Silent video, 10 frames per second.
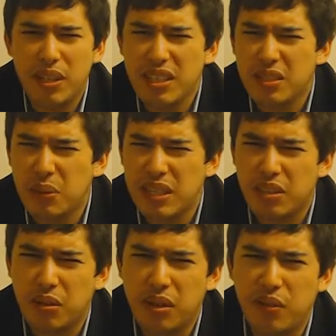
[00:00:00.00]
But this
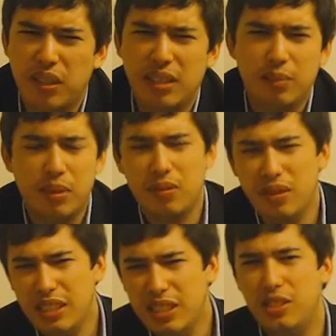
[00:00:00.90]
week qualifying, I'm
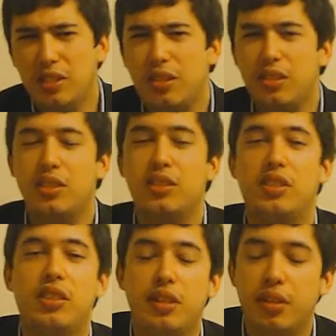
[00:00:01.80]
not really sure to
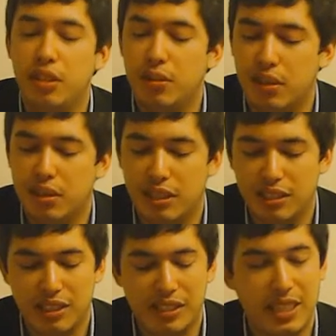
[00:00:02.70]
choose because,
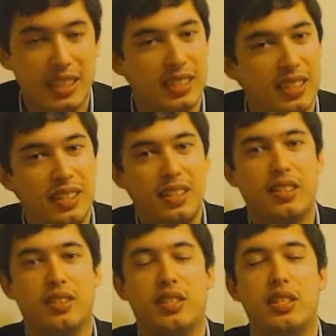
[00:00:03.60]
as I said, it's